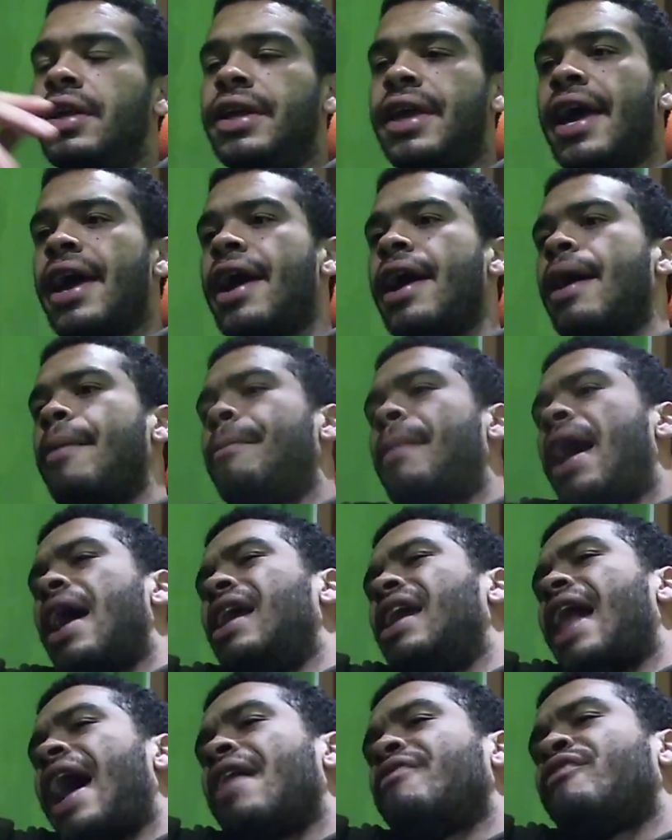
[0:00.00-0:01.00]
Yeah,
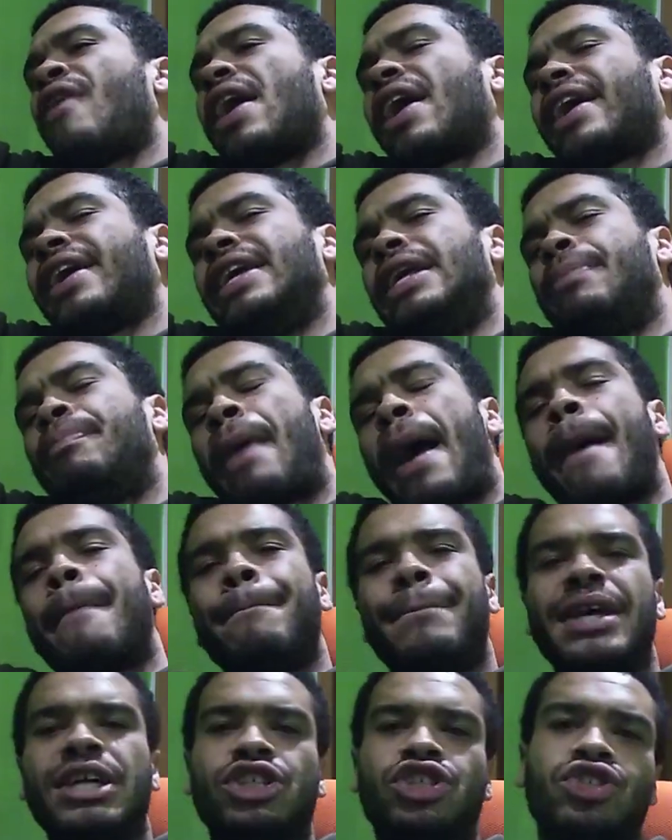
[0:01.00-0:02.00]
my life I keep
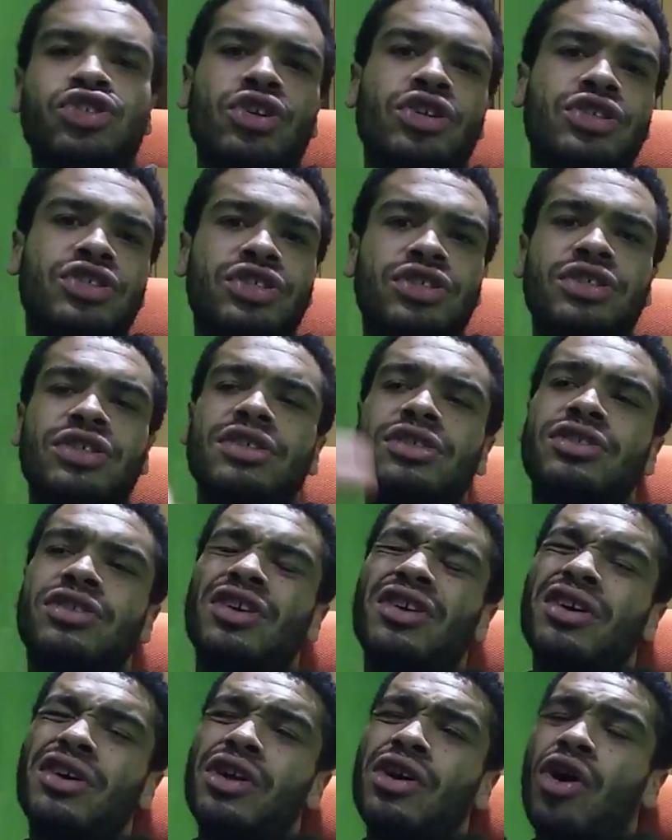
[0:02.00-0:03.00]
ambitious.
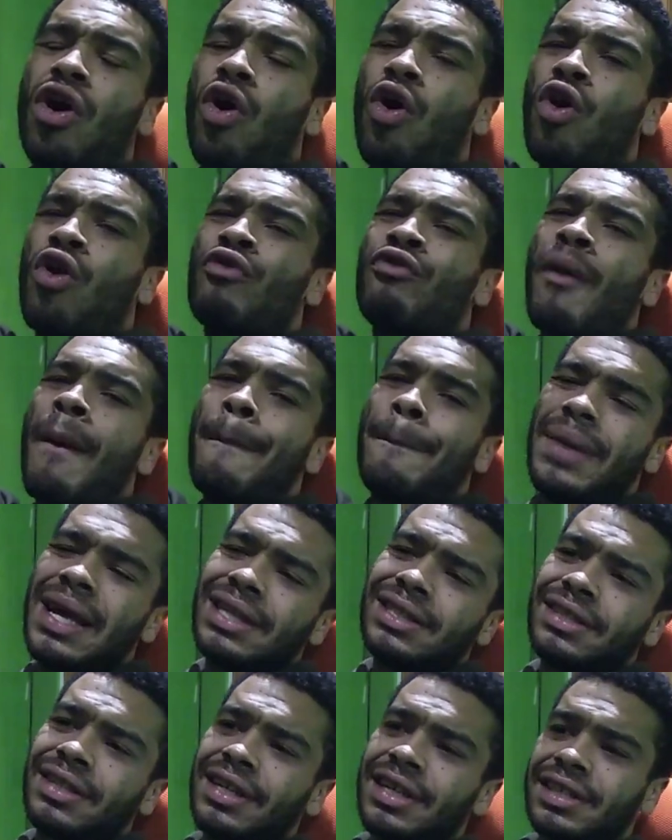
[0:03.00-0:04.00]
Dirty over
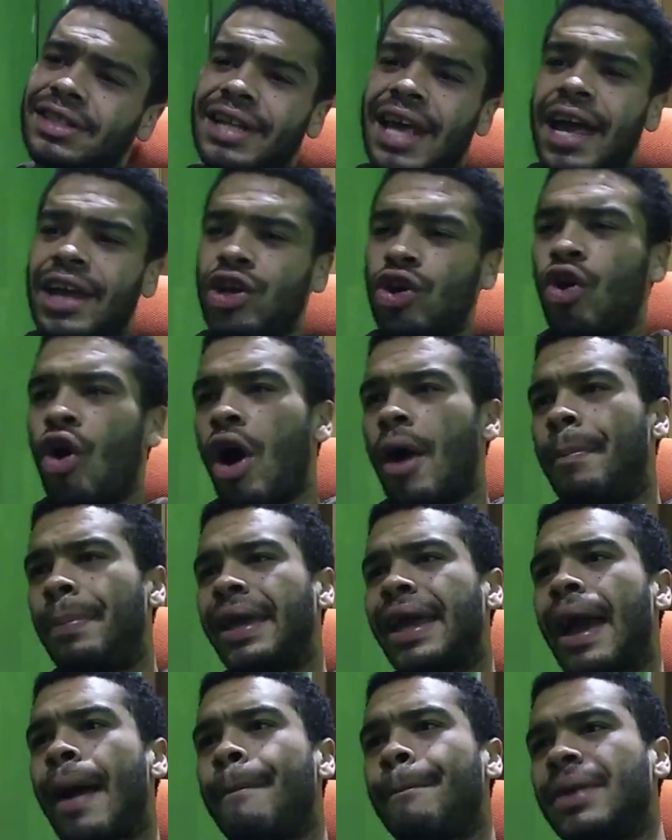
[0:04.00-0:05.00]
business. Yeah, you gotta
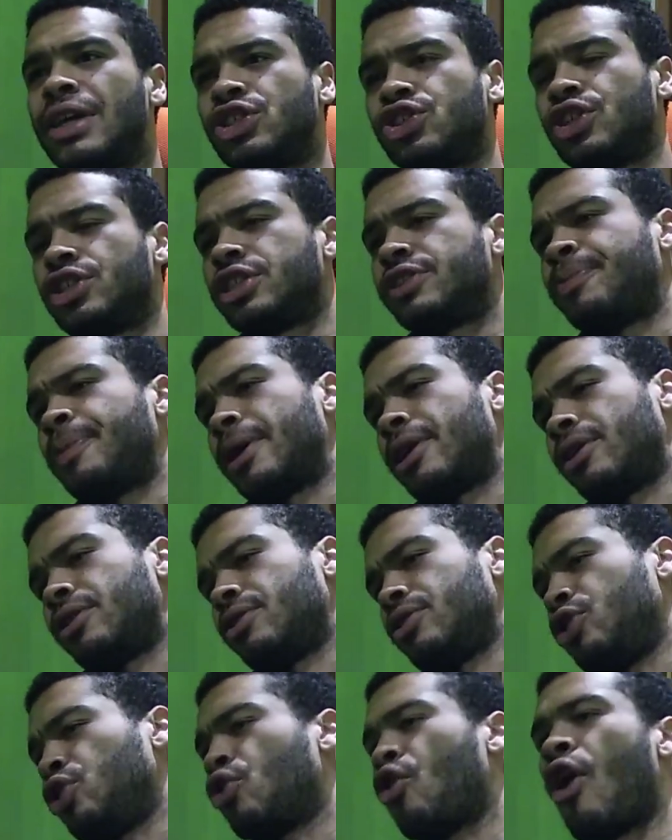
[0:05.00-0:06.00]
be ambitious,
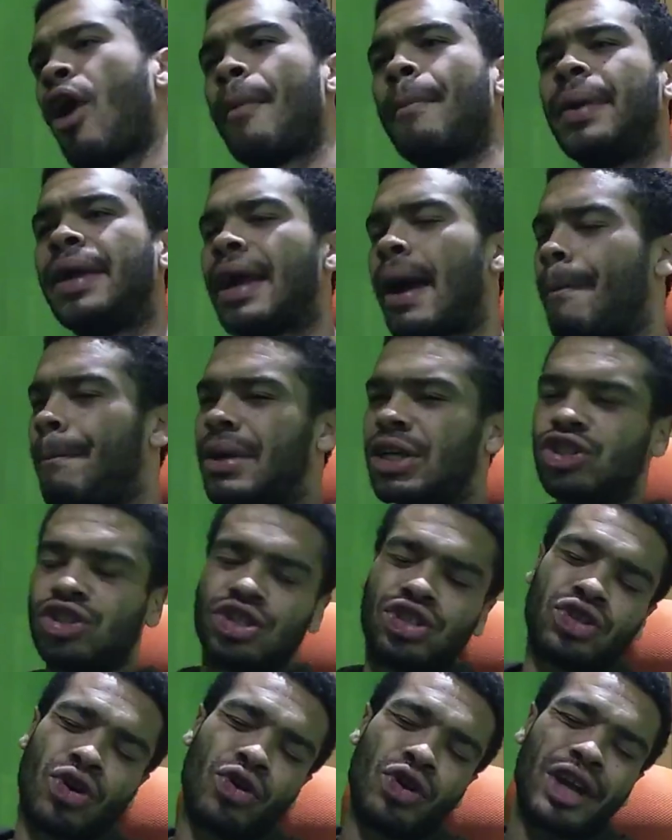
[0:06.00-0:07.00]
man. You gotta be
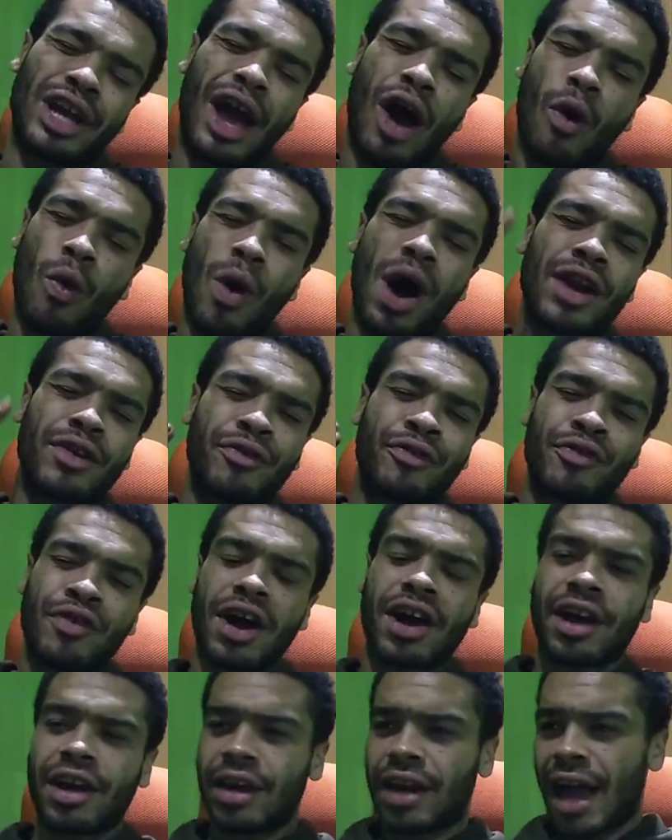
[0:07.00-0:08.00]
ambitious. You only get one
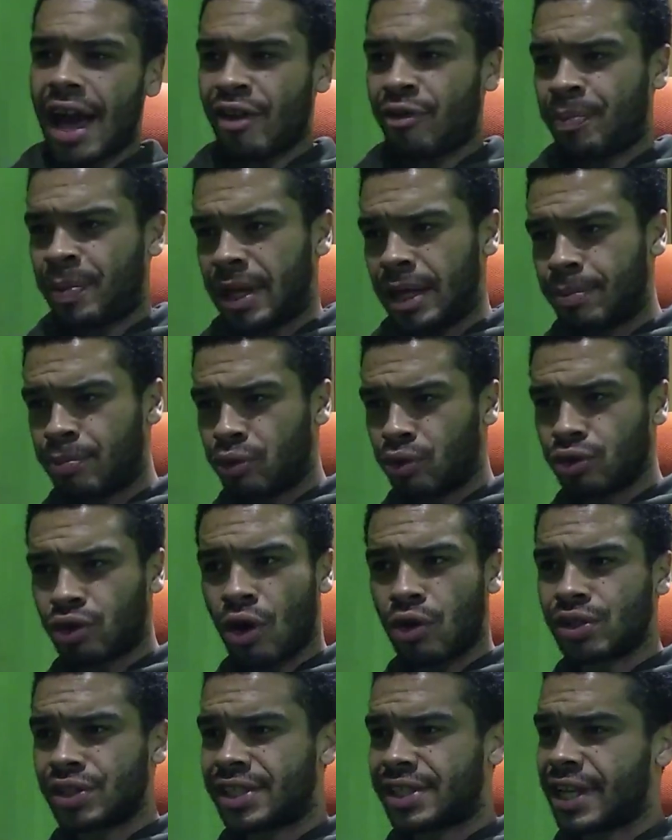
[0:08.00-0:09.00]
fucking life, people.
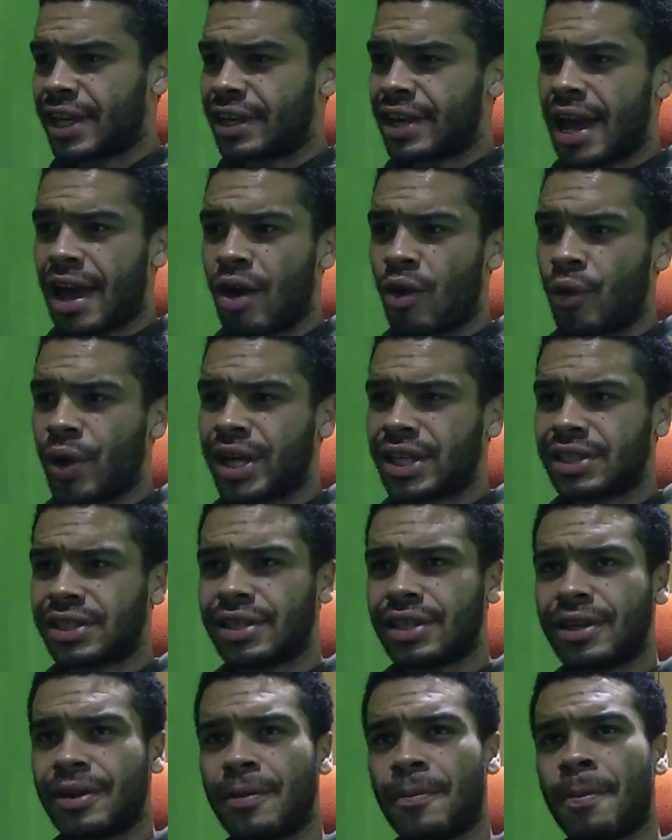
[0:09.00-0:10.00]
Don't sit there and
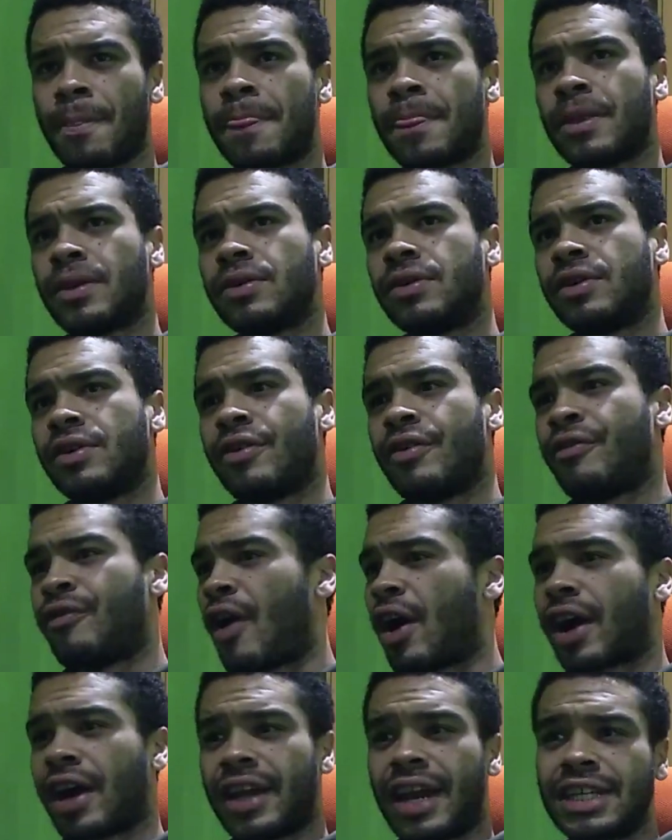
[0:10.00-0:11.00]
waste it.
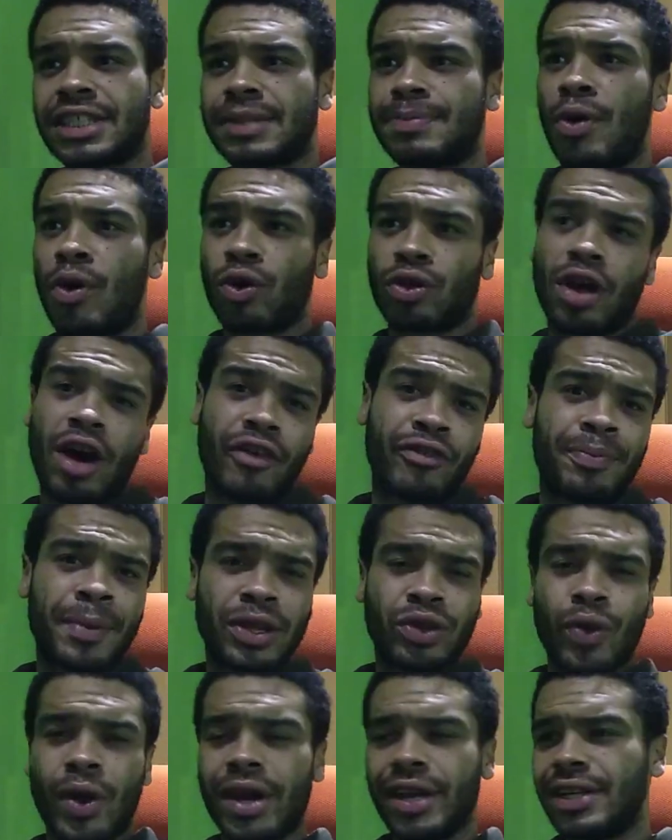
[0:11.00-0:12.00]
Fucking, I smoked half
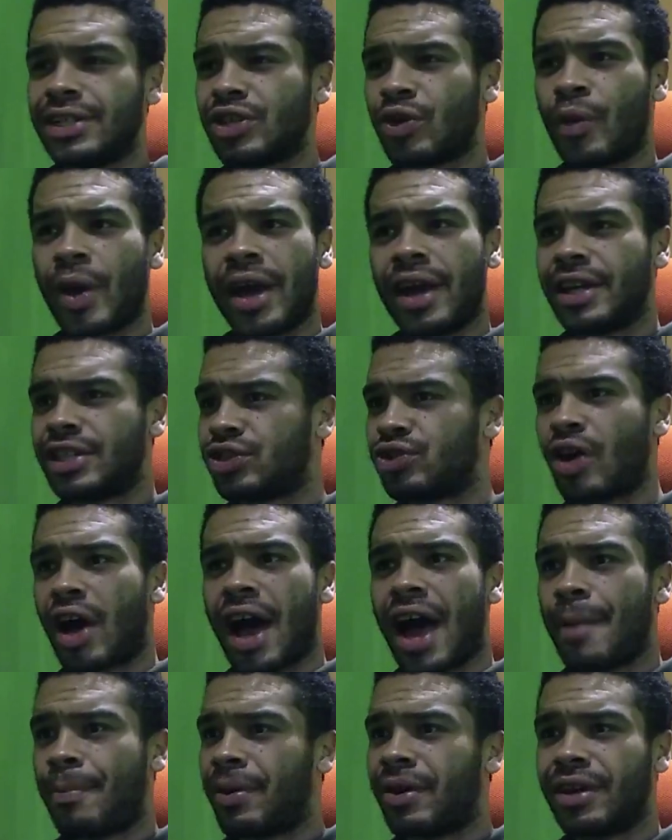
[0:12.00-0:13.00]
my 20s away. It's
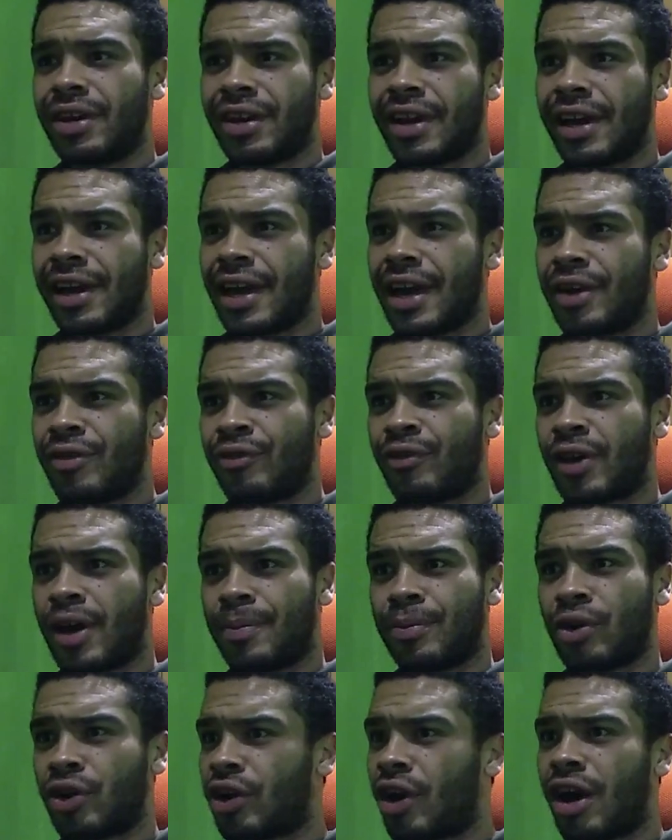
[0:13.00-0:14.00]
not happening again,
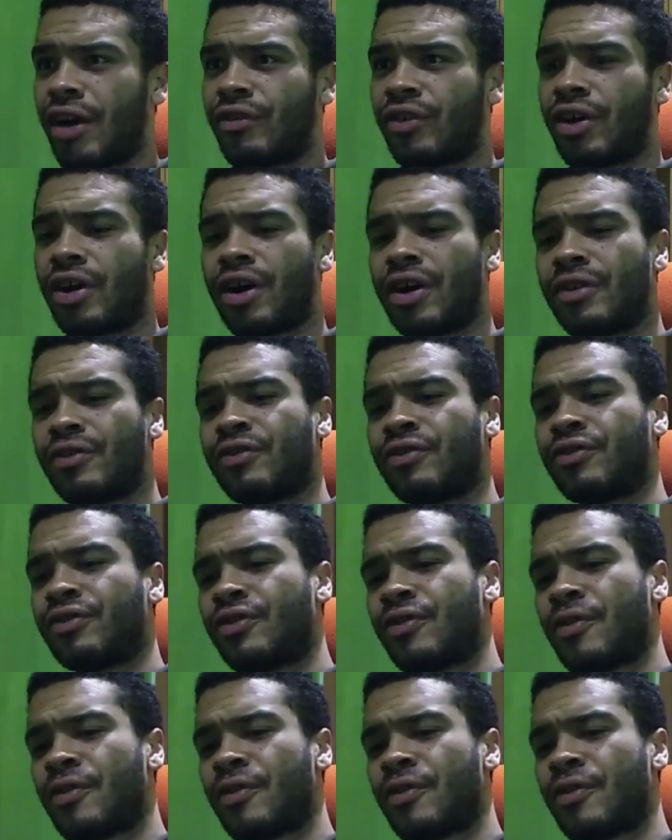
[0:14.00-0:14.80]
fam. Not the other half.